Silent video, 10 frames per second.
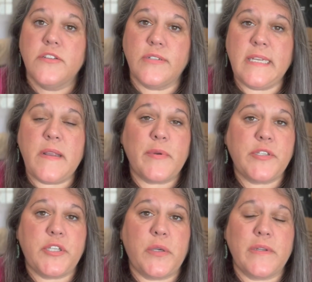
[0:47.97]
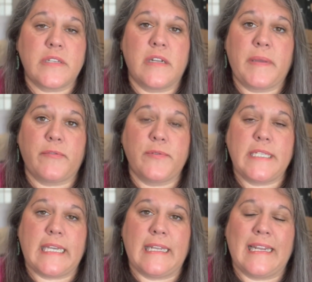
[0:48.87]
So tip number two is going to be
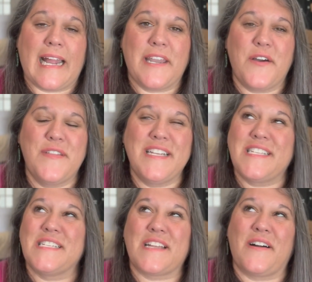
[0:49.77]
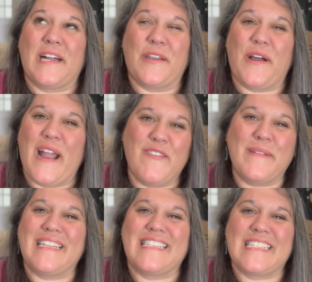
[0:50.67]
routine. And I know this is on
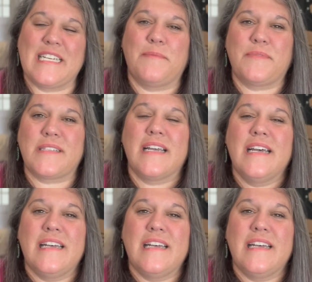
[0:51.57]
everybody's tips.